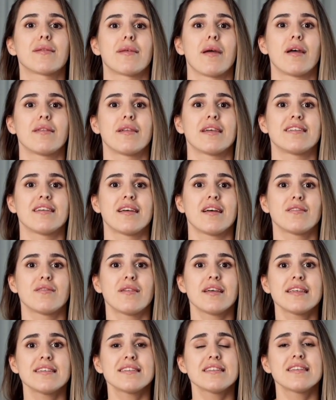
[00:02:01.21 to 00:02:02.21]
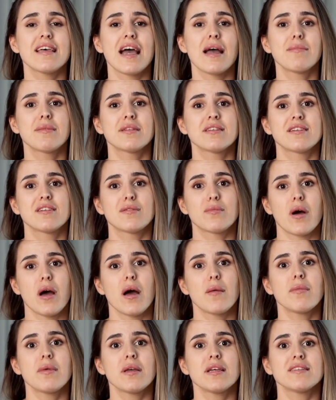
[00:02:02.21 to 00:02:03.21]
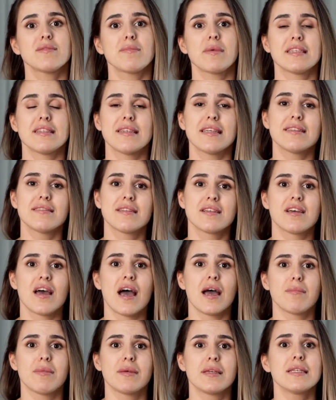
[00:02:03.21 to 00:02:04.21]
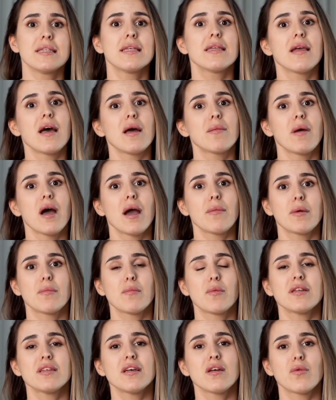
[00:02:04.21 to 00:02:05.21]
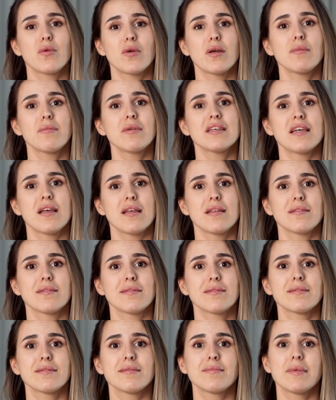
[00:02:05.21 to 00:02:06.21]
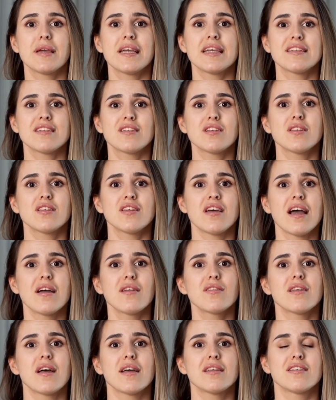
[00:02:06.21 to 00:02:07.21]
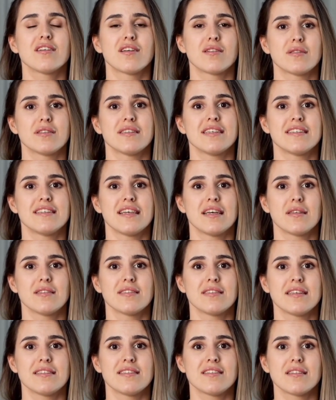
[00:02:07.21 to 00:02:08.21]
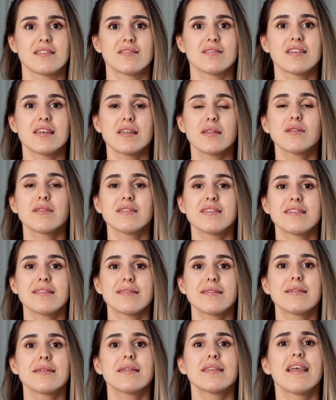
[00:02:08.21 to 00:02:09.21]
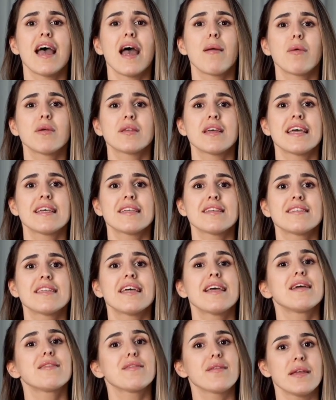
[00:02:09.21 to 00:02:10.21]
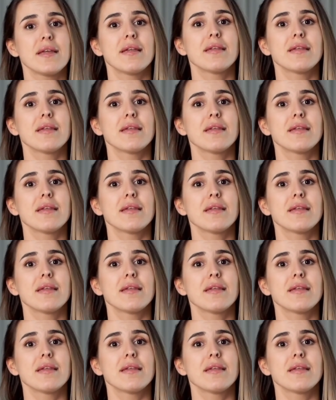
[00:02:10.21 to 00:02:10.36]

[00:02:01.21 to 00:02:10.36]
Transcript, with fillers: On this interface, tap the small plus button at the top. A pop-up window will appear. Paste your Shadowsocks server details into the fields. Tap OK to save.